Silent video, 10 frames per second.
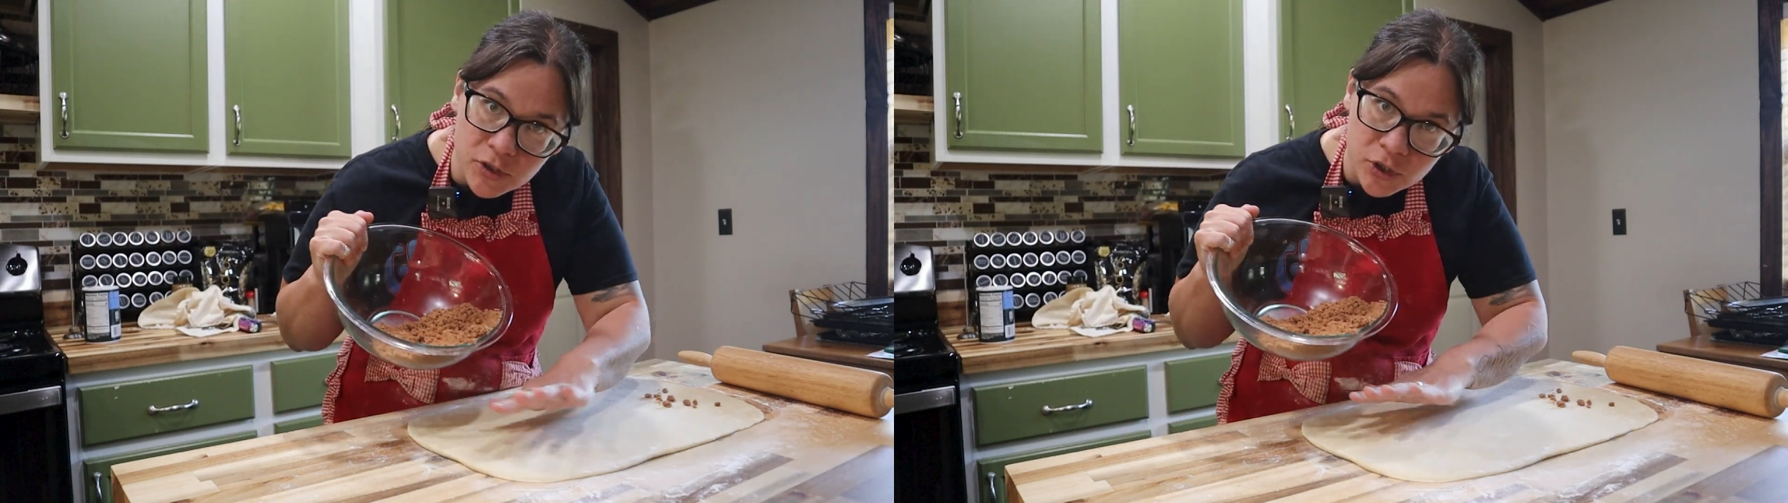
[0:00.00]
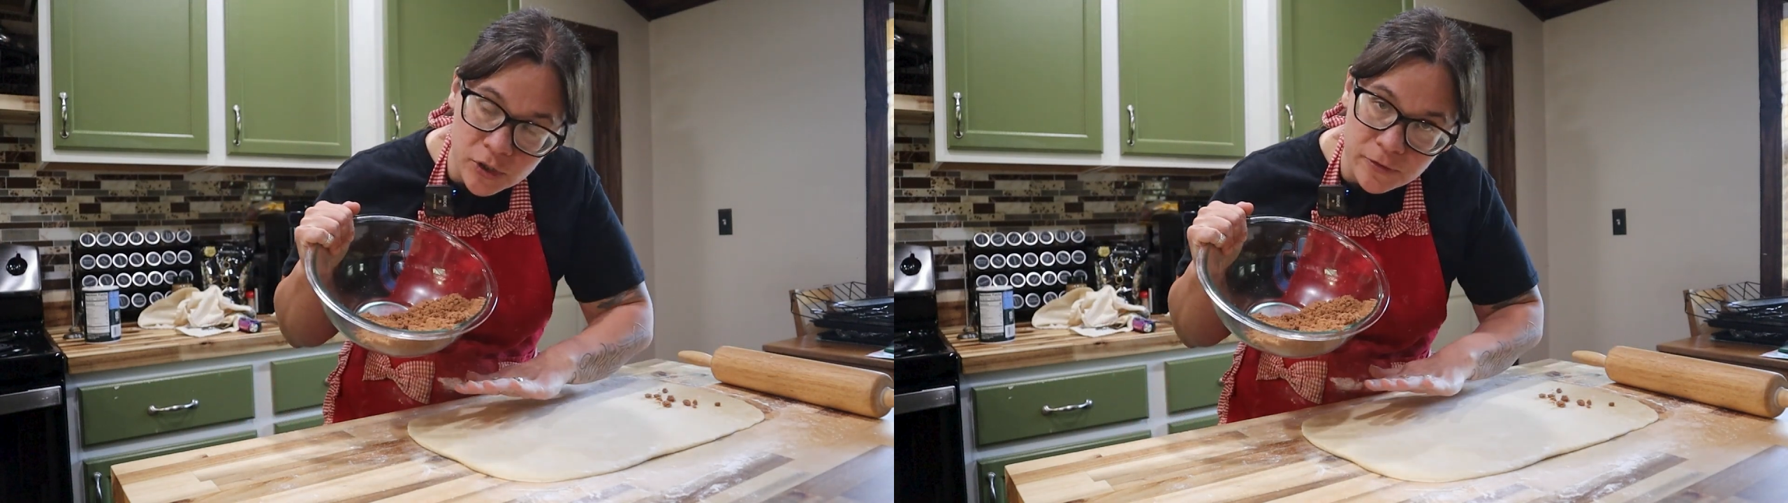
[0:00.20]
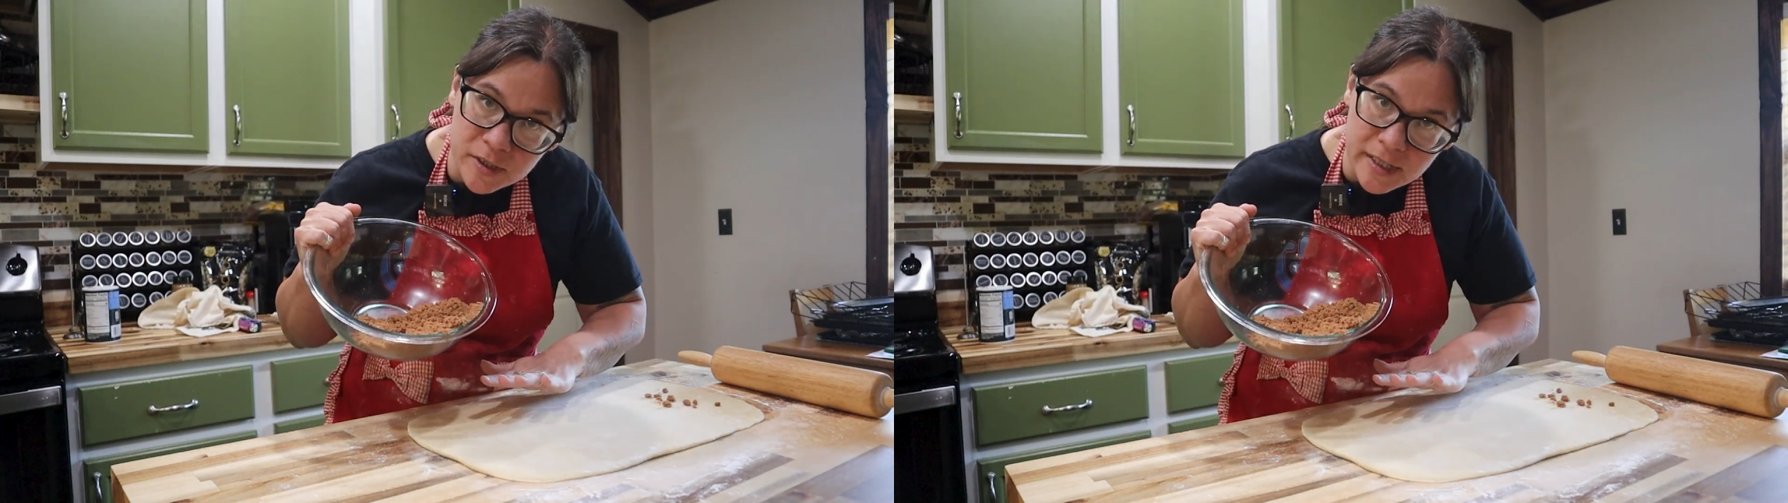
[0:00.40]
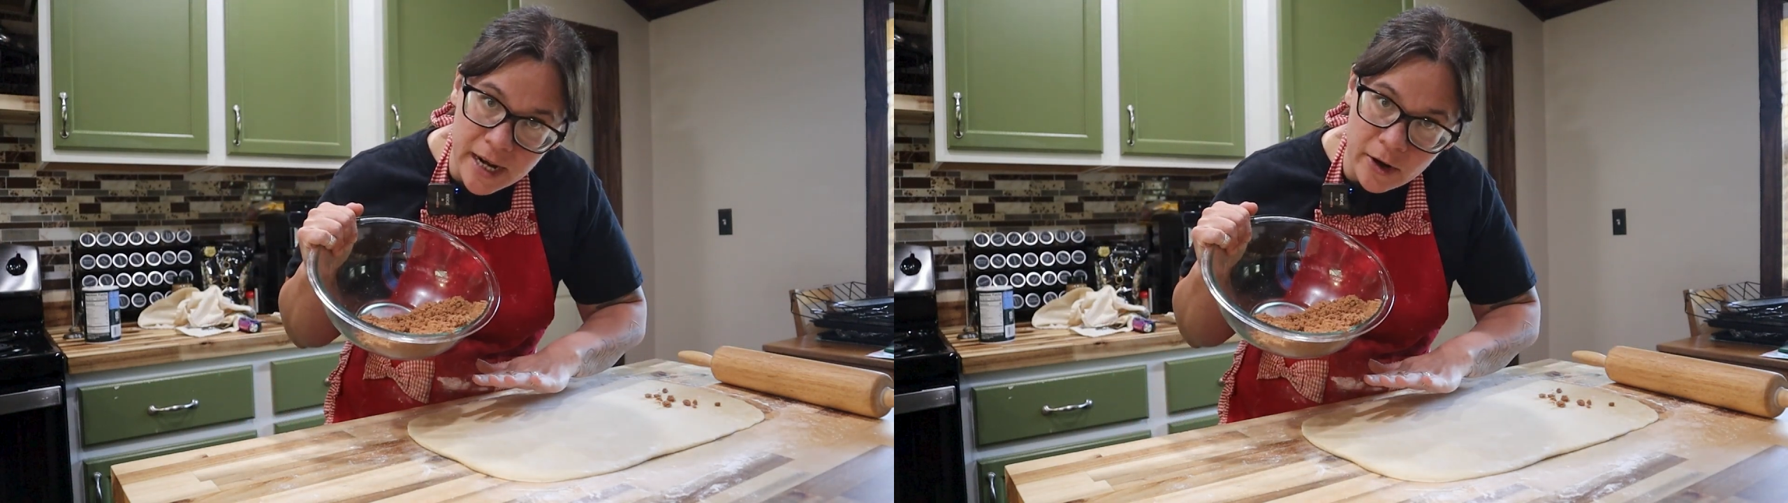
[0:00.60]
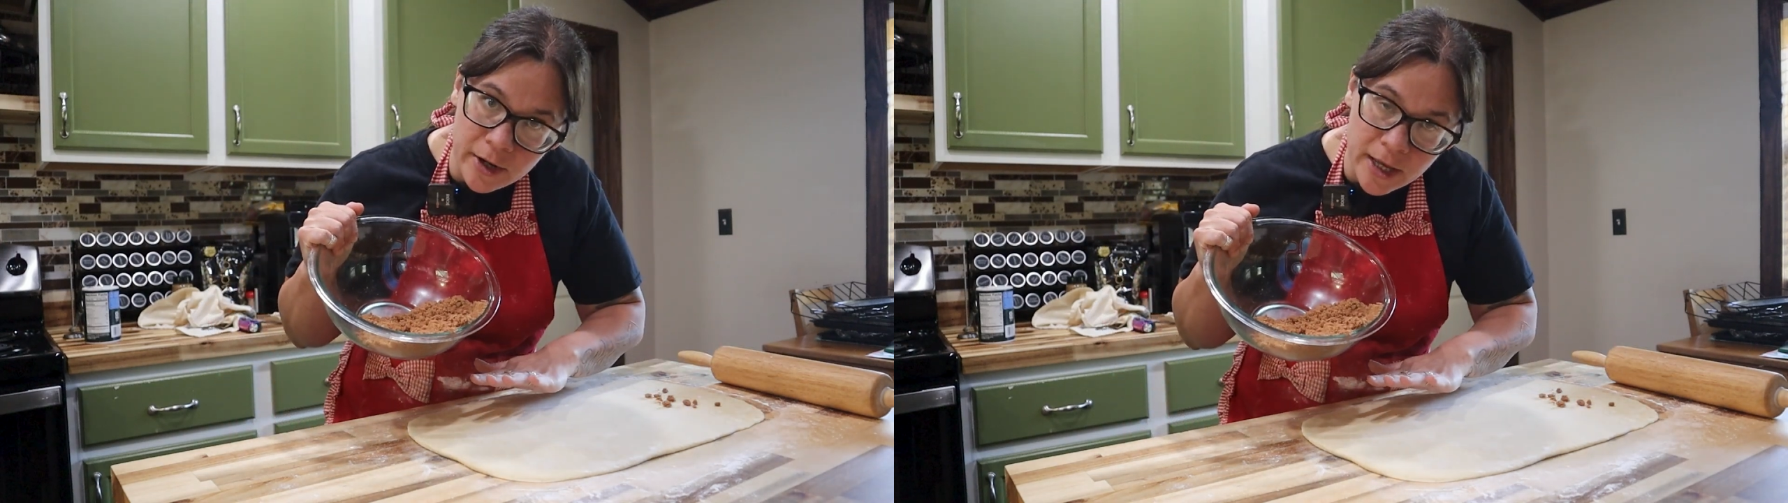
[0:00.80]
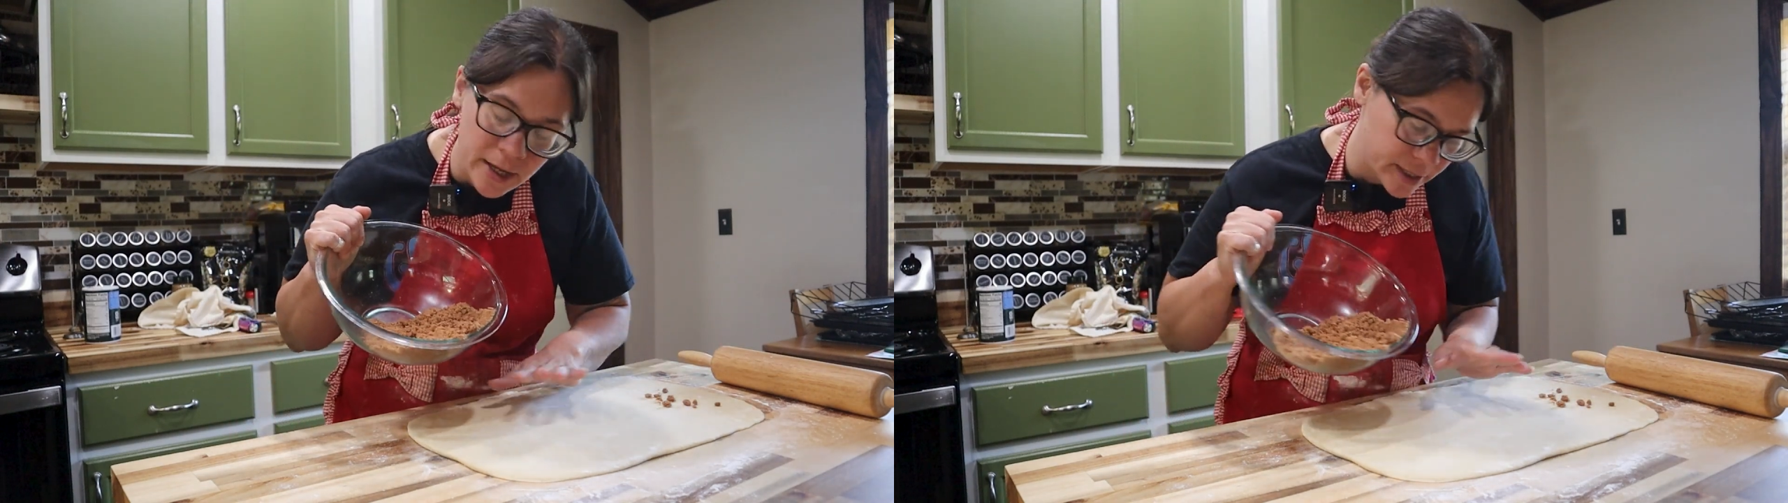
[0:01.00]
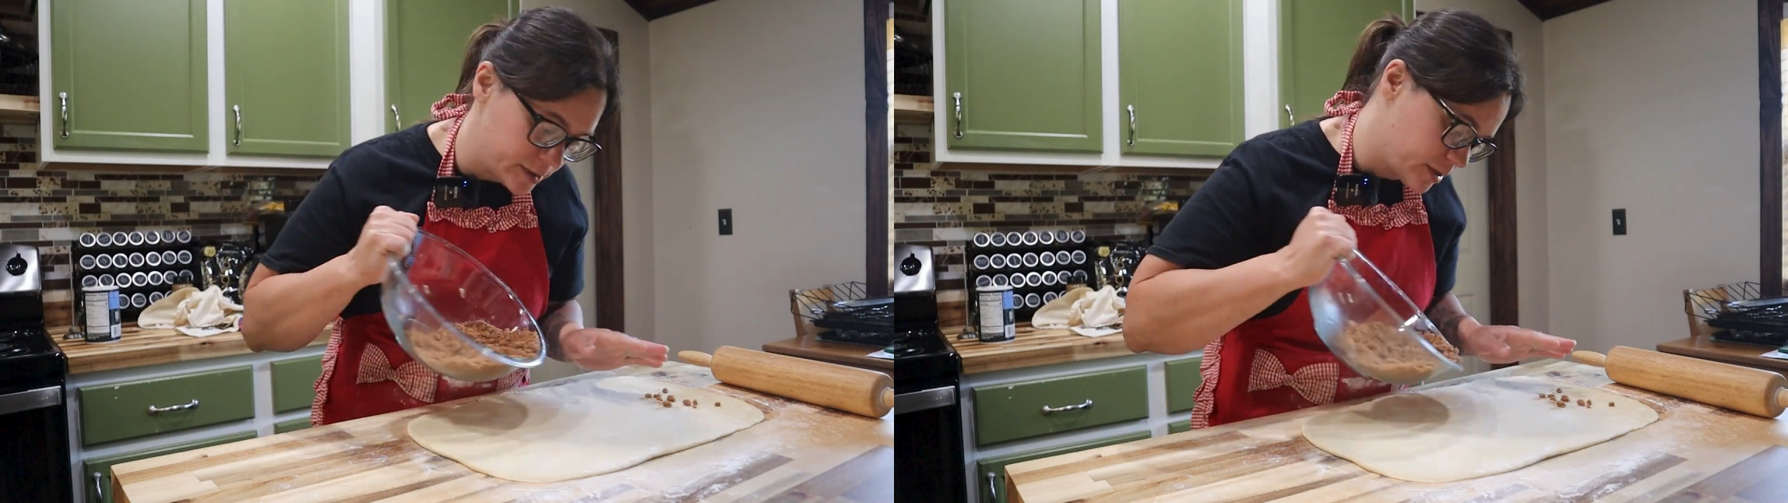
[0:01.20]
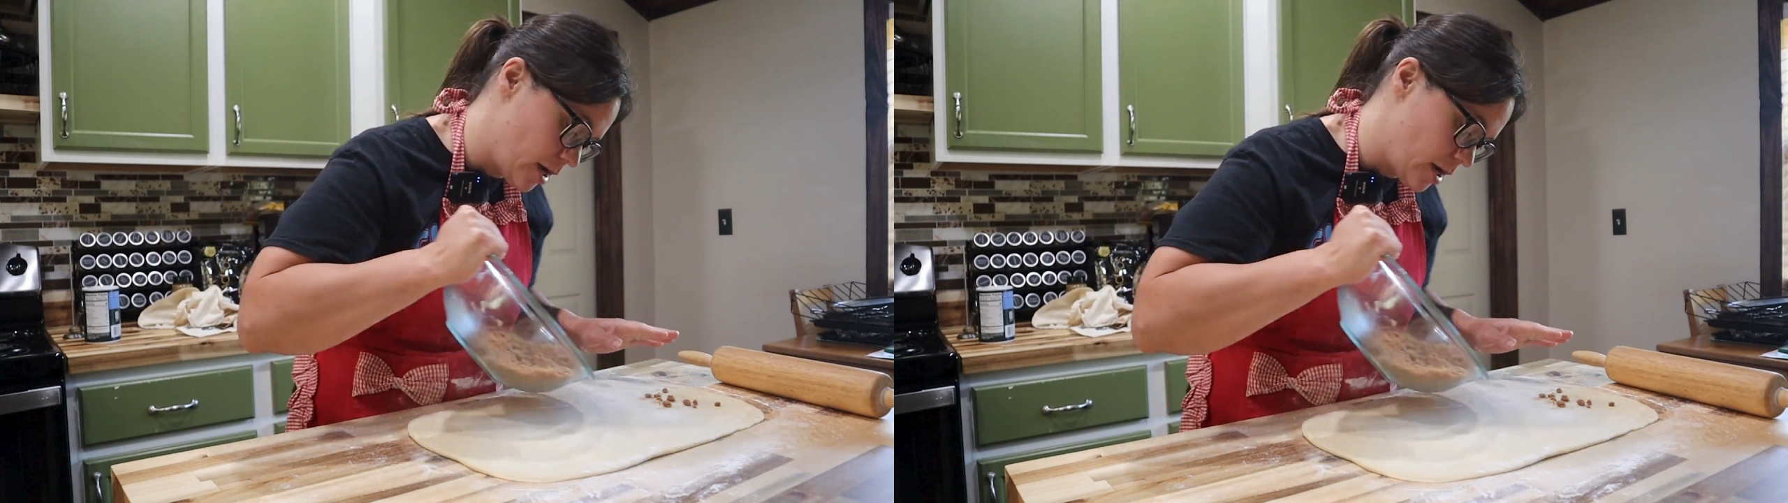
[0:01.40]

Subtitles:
surface area is